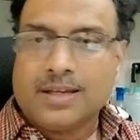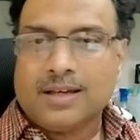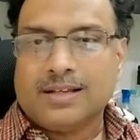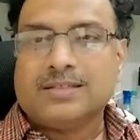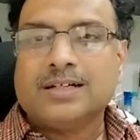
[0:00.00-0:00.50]

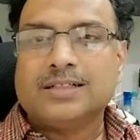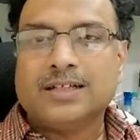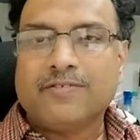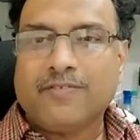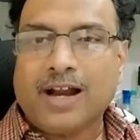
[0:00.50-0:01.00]

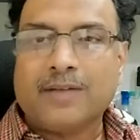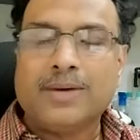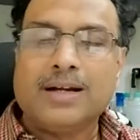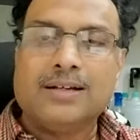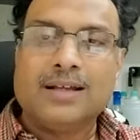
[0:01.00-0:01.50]
restriction
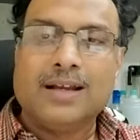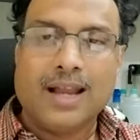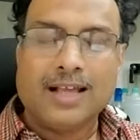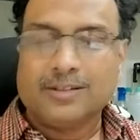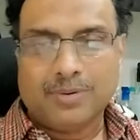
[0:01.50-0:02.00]
fragment
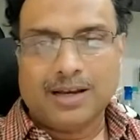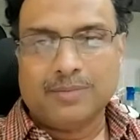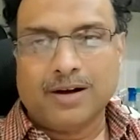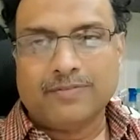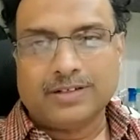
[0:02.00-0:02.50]
length
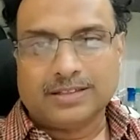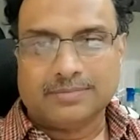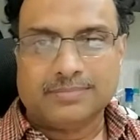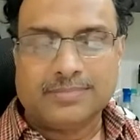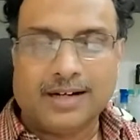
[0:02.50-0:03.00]

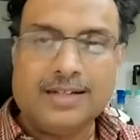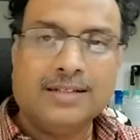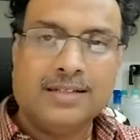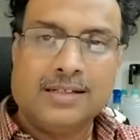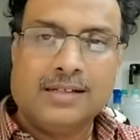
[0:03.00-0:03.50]
polymorphism, right?
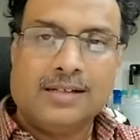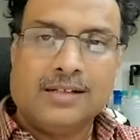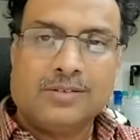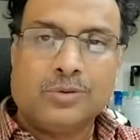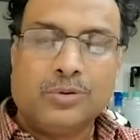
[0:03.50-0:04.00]

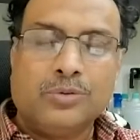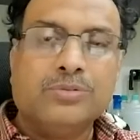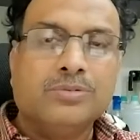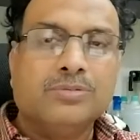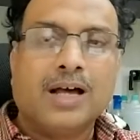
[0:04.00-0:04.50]
So
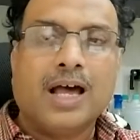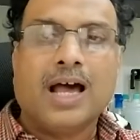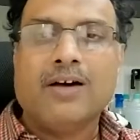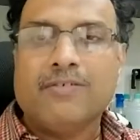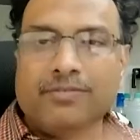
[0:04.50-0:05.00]
you
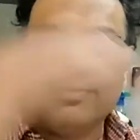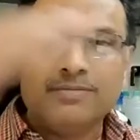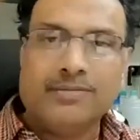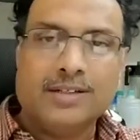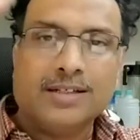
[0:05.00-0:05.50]
have
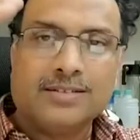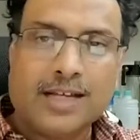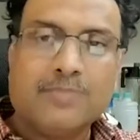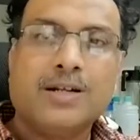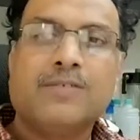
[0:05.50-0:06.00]
a
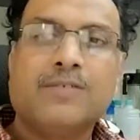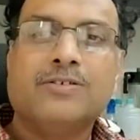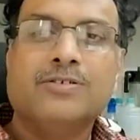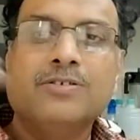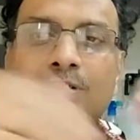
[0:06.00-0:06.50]
segment of the
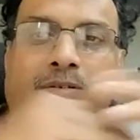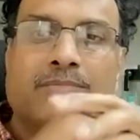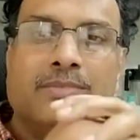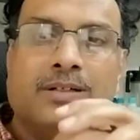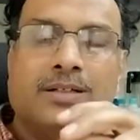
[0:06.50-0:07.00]

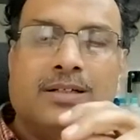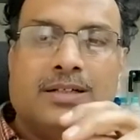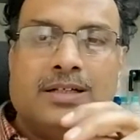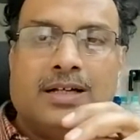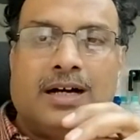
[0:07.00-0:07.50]
genome.
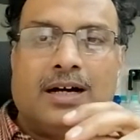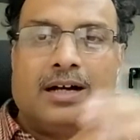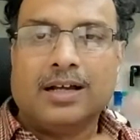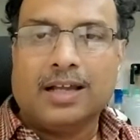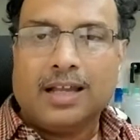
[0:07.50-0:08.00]

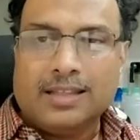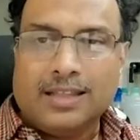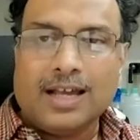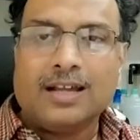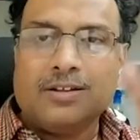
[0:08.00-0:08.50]

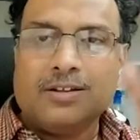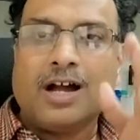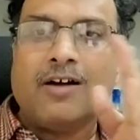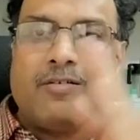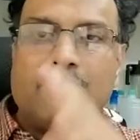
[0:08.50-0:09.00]
There you
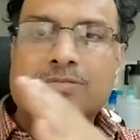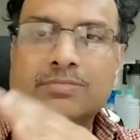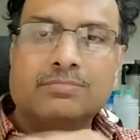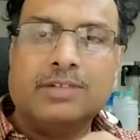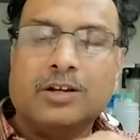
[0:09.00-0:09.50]
have,
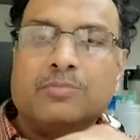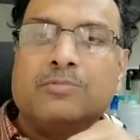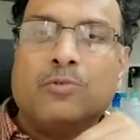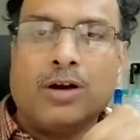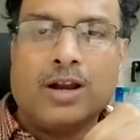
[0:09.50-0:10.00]

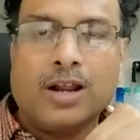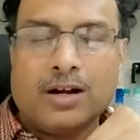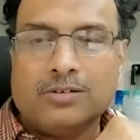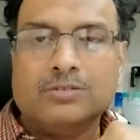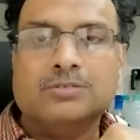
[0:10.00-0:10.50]
1
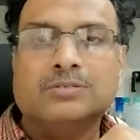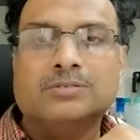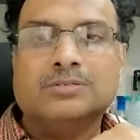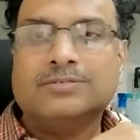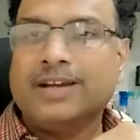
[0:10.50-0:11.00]
or 2,
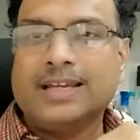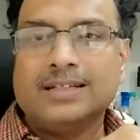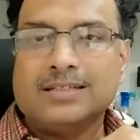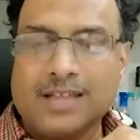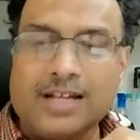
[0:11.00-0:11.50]
3
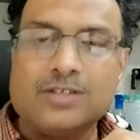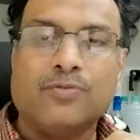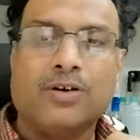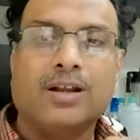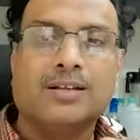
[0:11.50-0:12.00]
sites
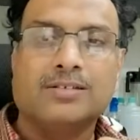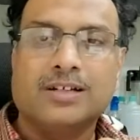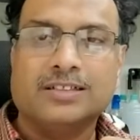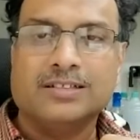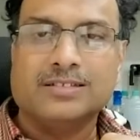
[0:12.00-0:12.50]
for a
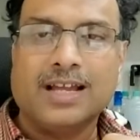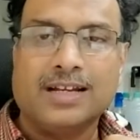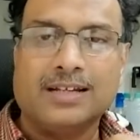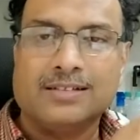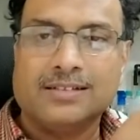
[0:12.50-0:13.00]
restriction
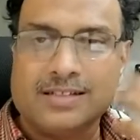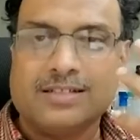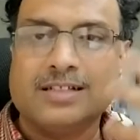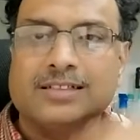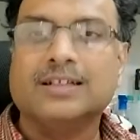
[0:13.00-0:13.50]
site,
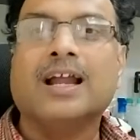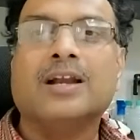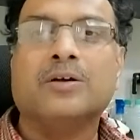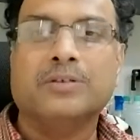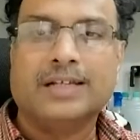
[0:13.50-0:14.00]
restriction
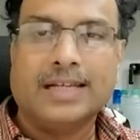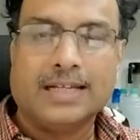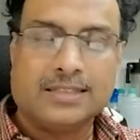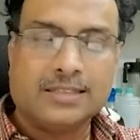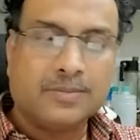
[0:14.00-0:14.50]

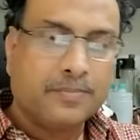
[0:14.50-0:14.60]
endonuclease.